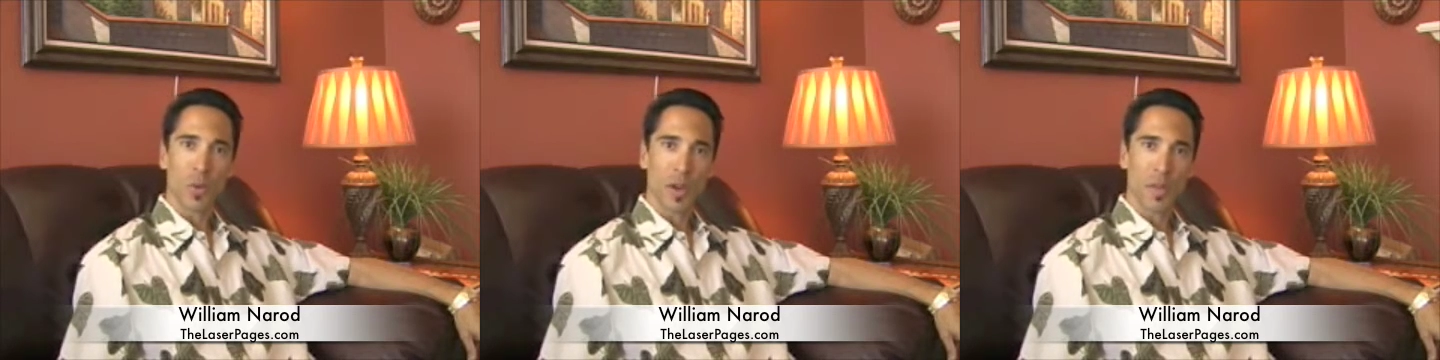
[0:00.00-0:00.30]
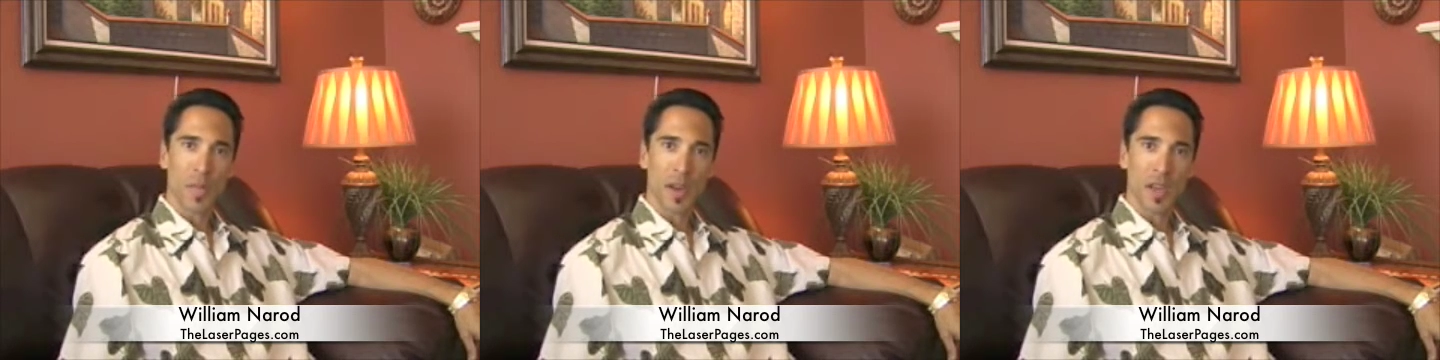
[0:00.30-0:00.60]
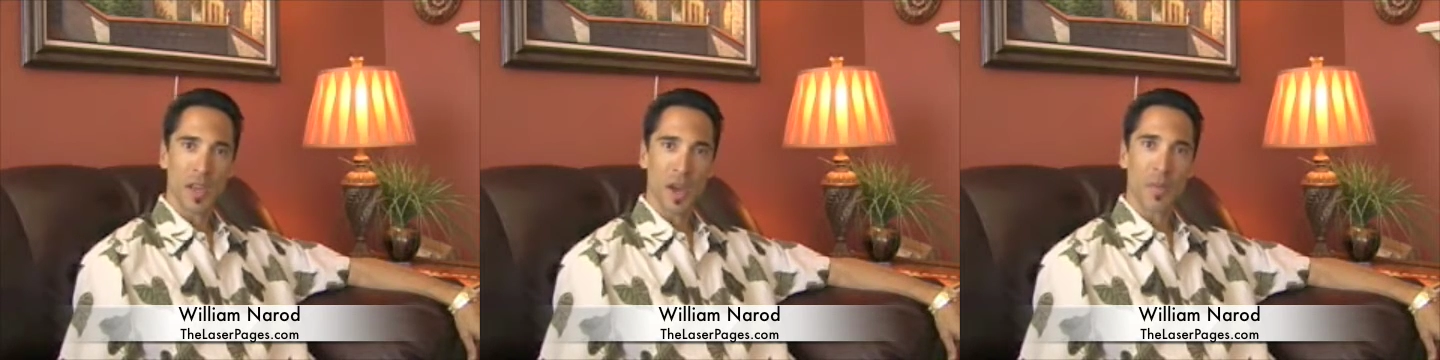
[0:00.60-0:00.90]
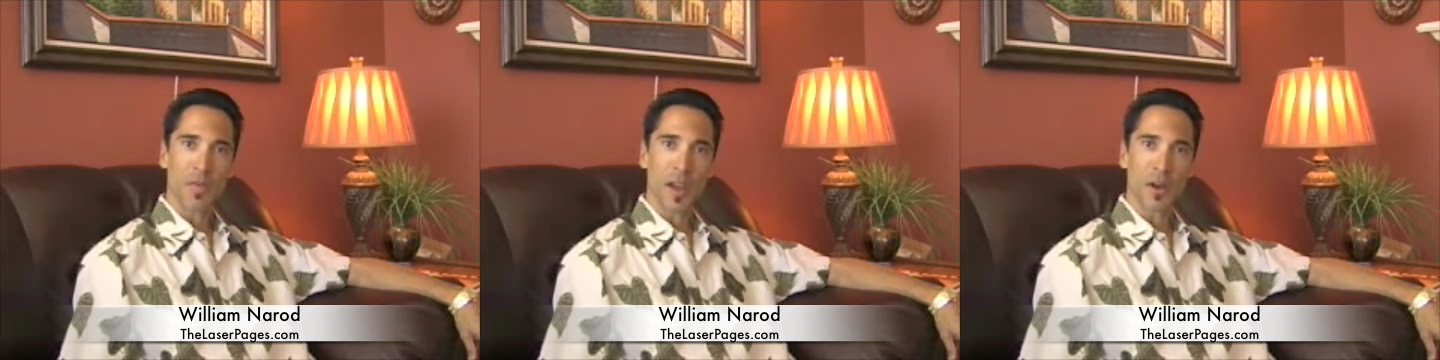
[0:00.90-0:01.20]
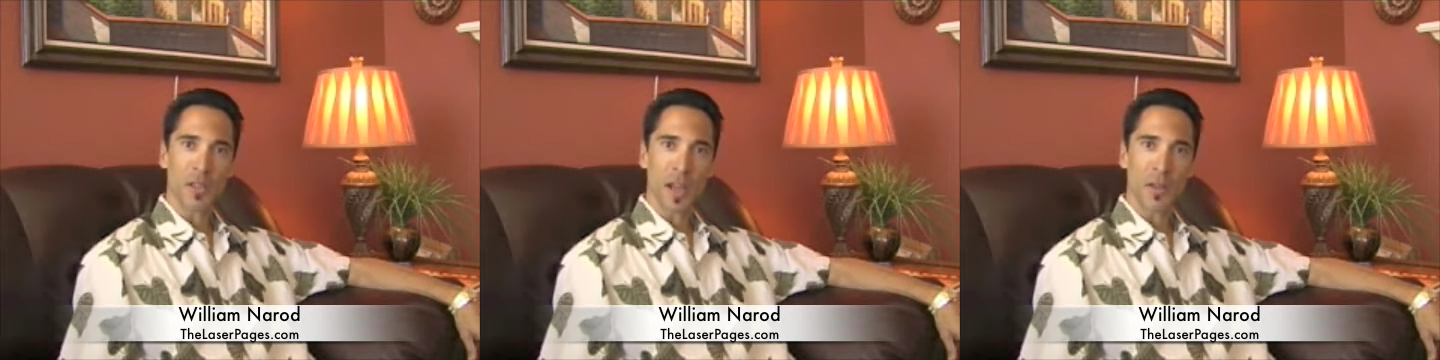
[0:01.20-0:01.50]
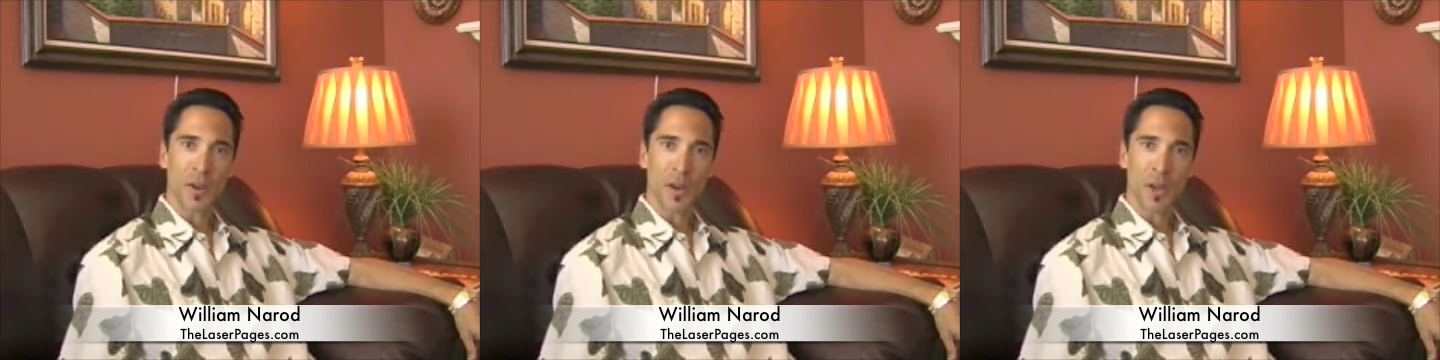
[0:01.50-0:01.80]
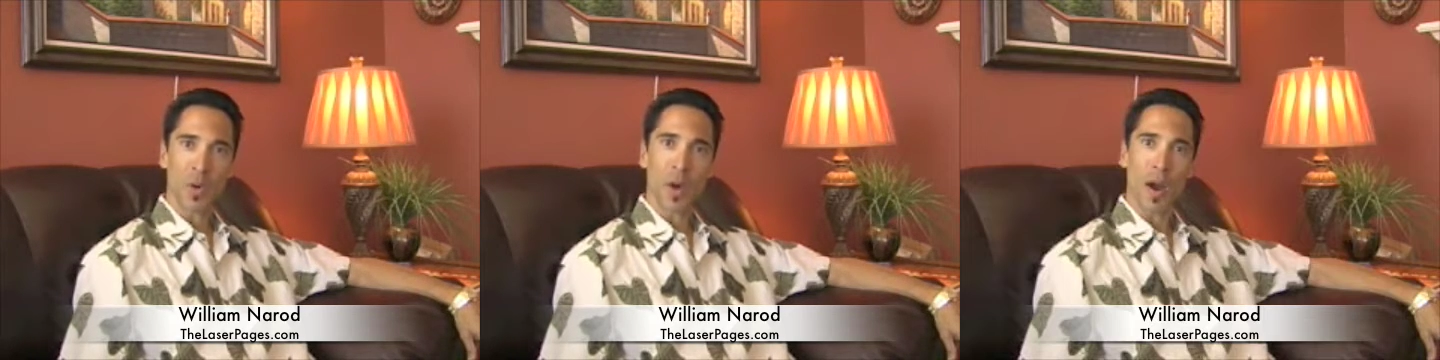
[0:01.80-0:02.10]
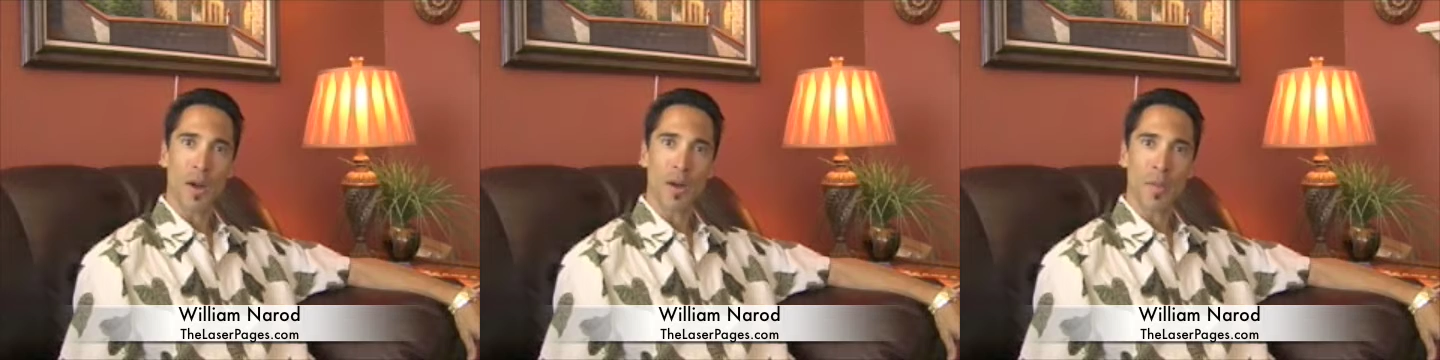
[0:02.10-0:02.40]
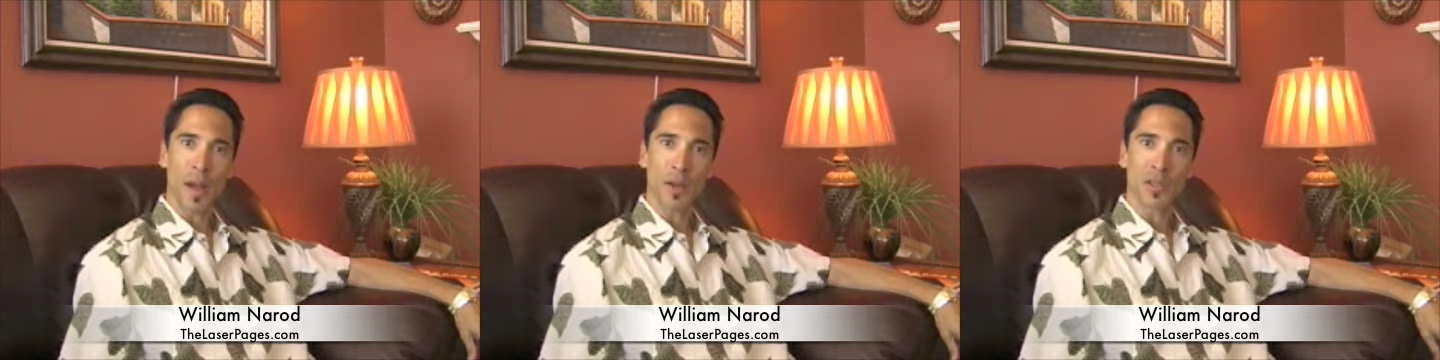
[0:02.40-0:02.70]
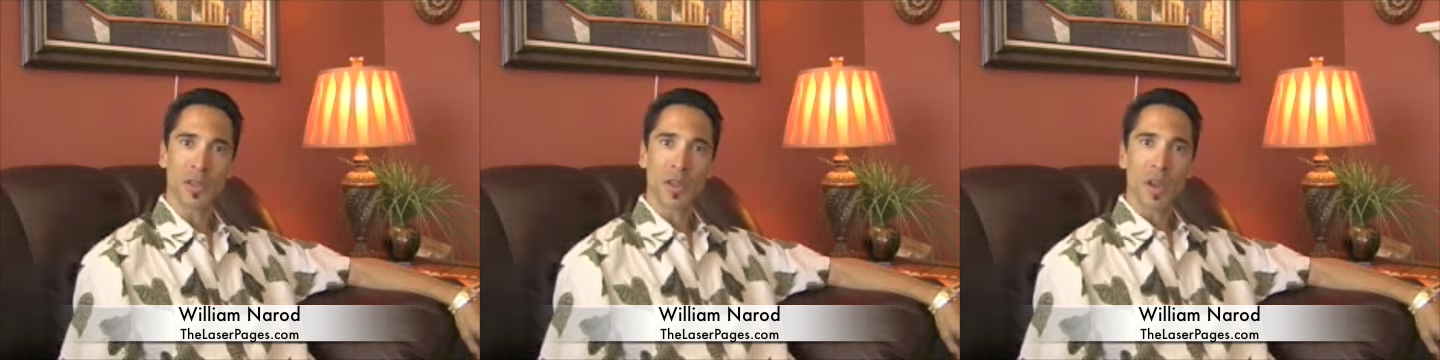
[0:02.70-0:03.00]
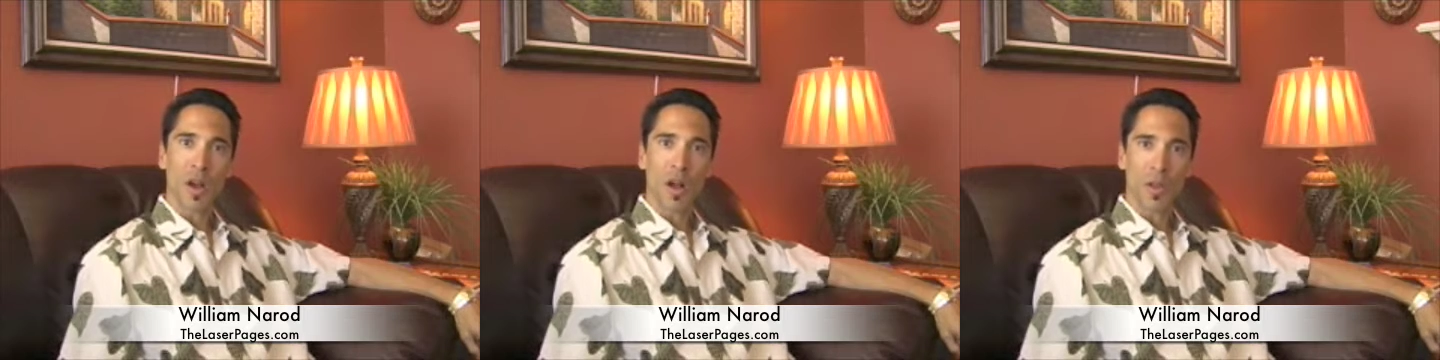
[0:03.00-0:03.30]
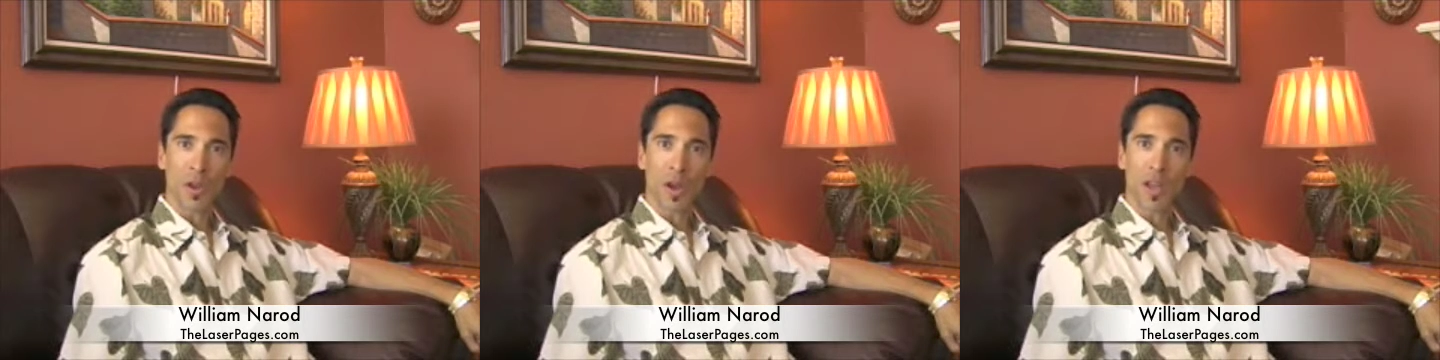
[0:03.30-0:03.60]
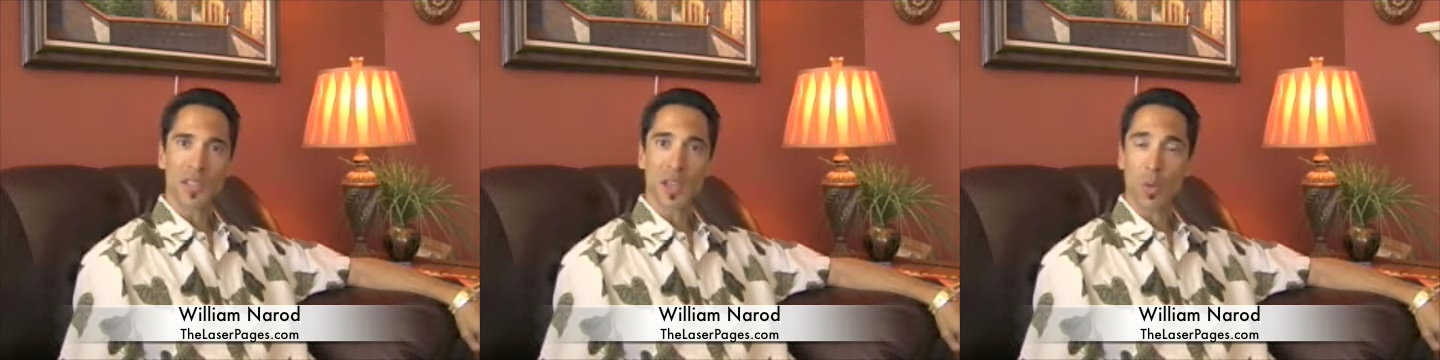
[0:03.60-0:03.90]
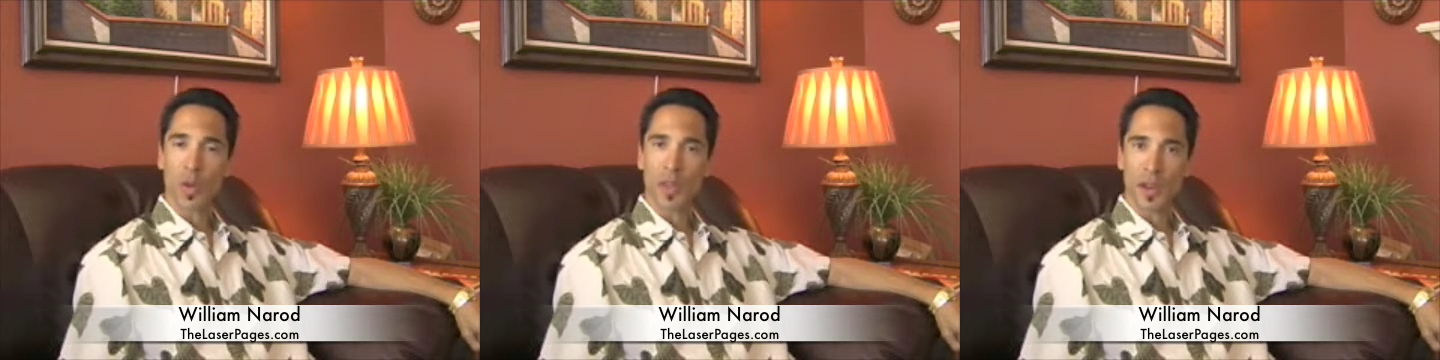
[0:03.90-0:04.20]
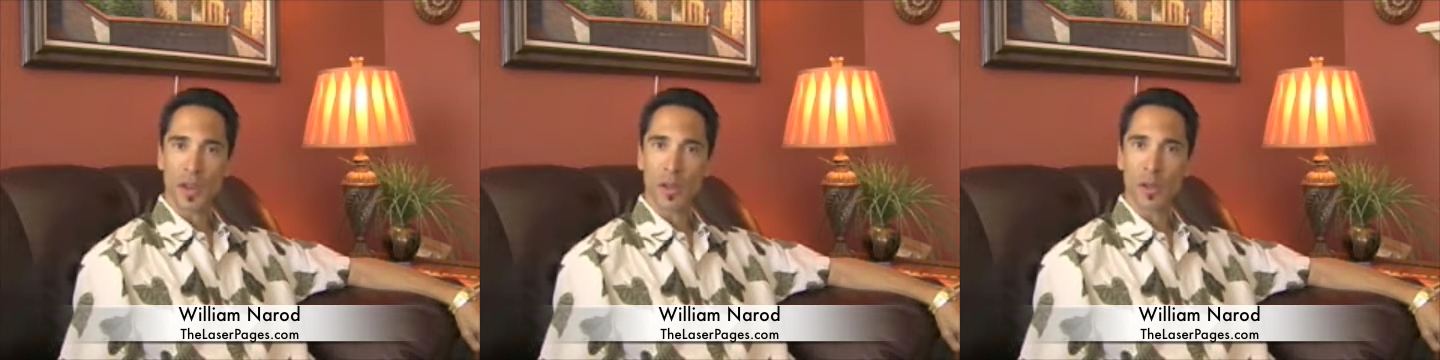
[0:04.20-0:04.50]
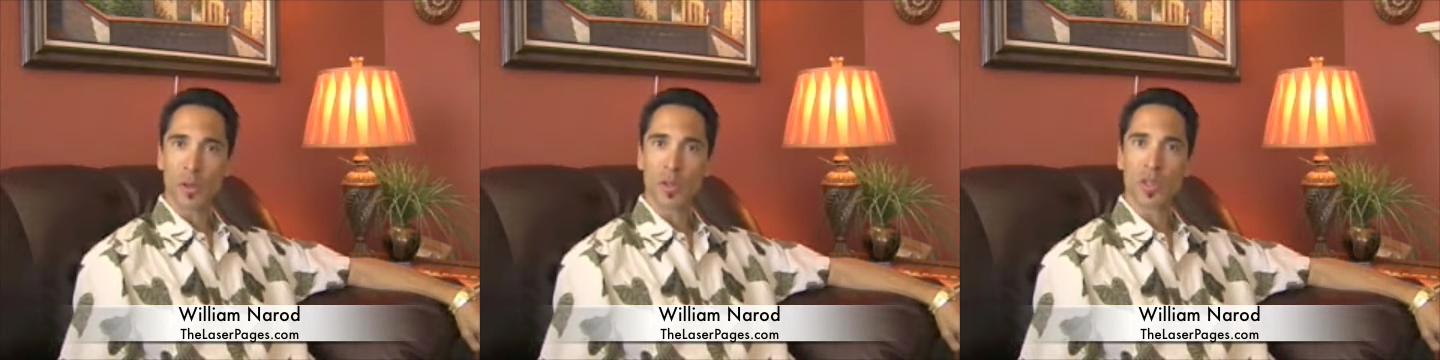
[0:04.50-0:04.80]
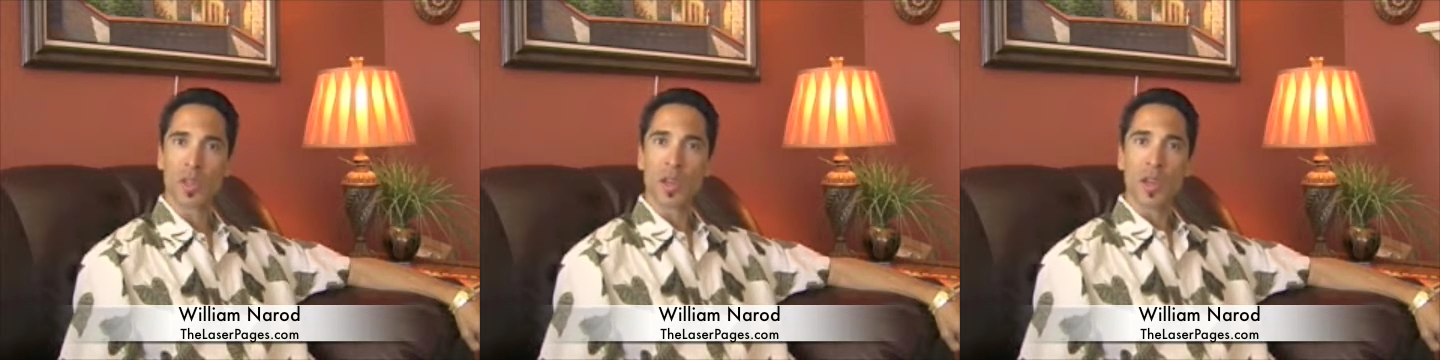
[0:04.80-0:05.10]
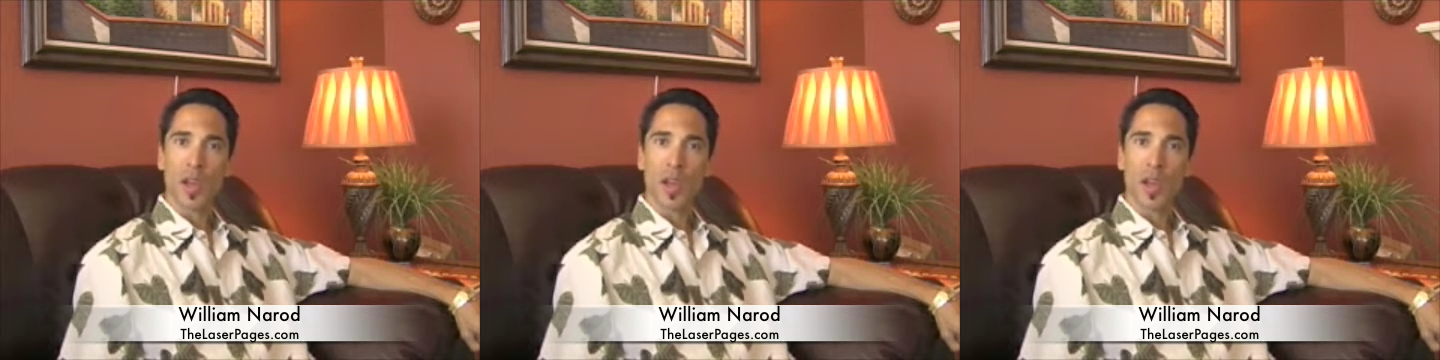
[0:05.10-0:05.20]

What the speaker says: with many providers out there and inquire about all the costs and what that includes.